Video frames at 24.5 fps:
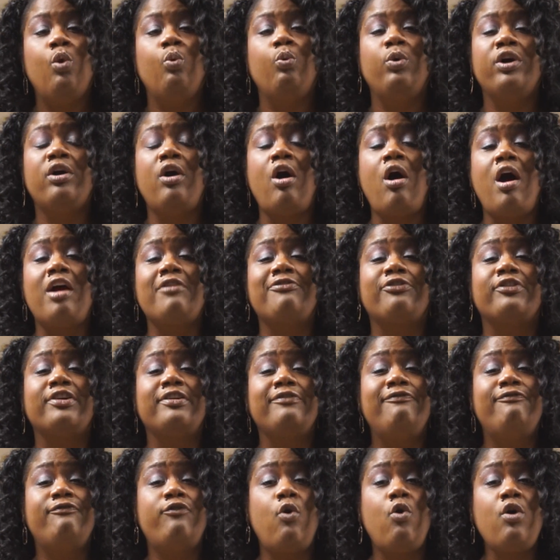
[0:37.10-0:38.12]
We're
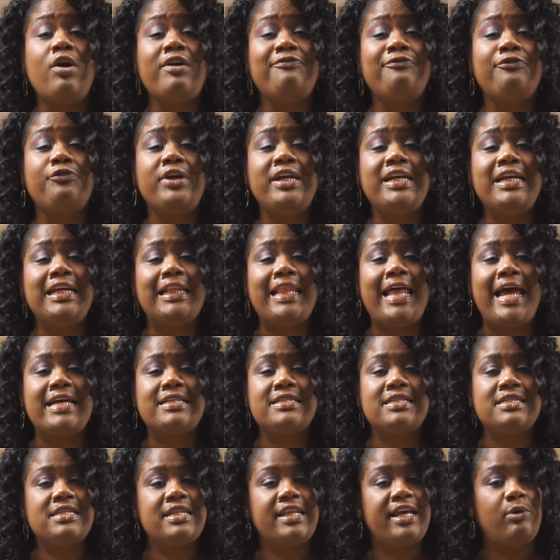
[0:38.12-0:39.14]
offering four free
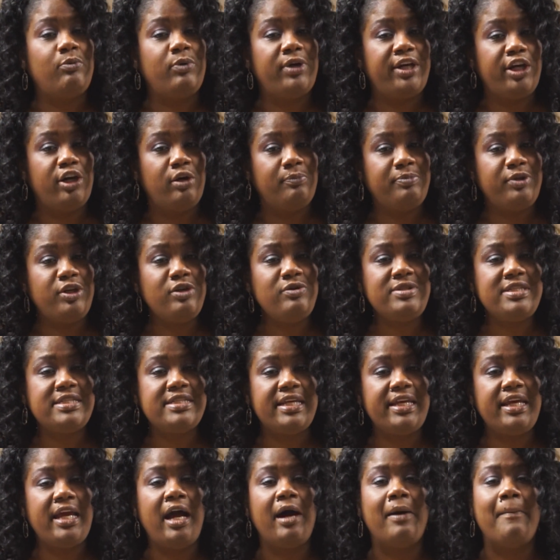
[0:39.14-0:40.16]
classes that will help you
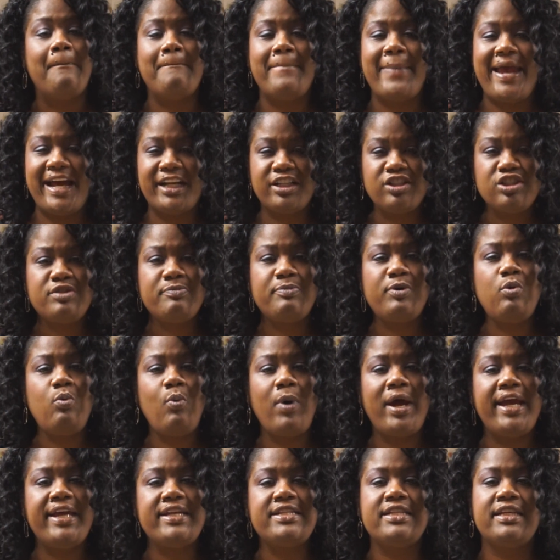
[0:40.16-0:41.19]
see a manageable
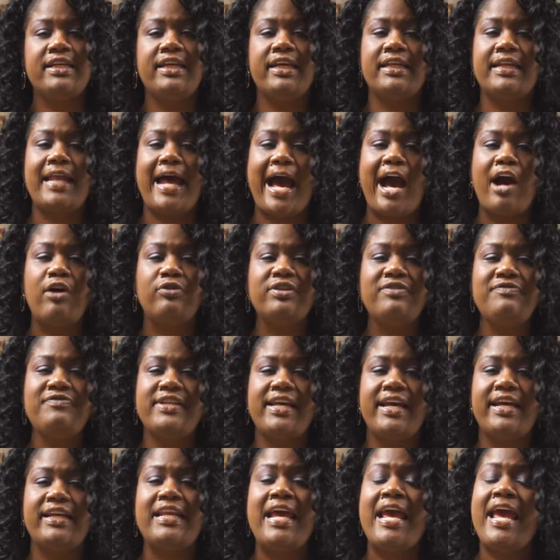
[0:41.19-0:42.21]
way to get out of
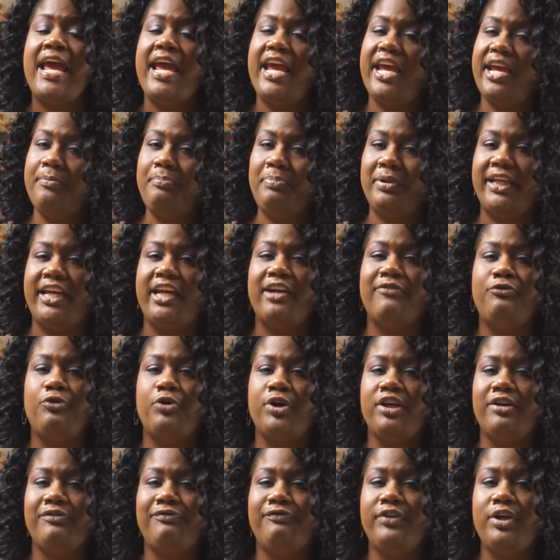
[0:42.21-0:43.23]
debt and plan
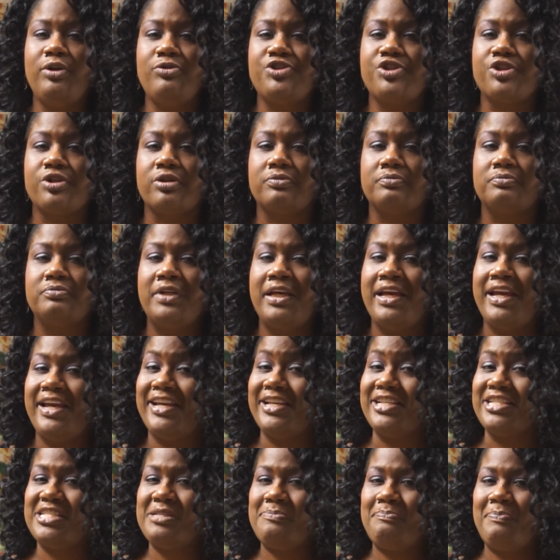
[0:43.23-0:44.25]
for your future,
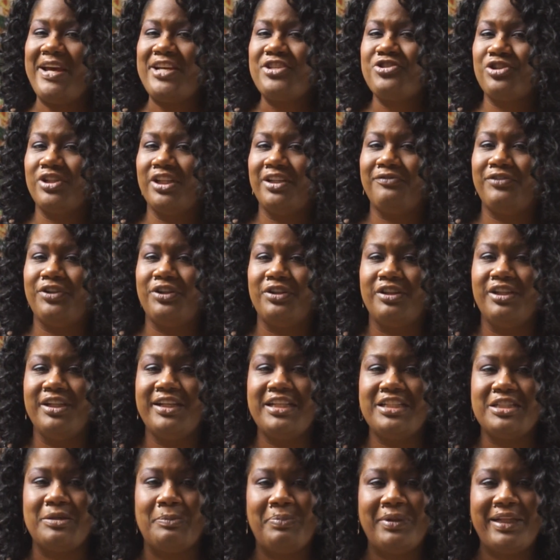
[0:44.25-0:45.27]
especially if you're
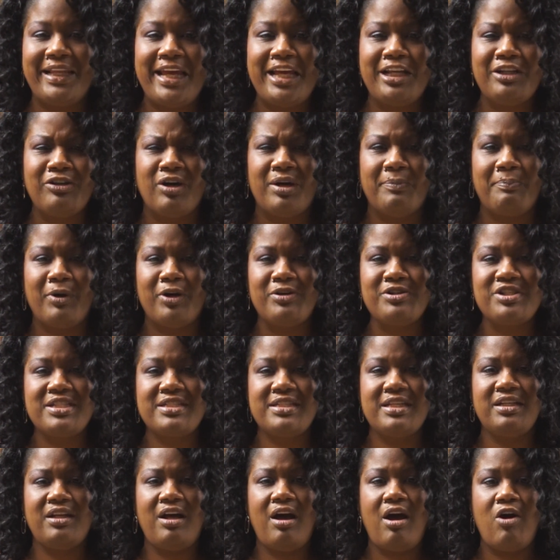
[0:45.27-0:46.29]
looking to plan on
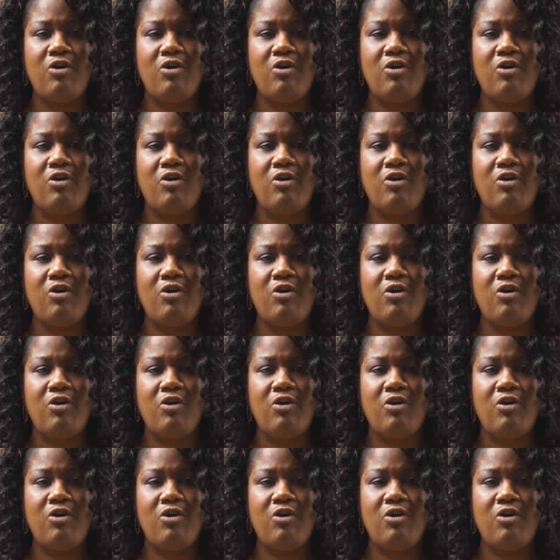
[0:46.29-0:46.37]
purchasing a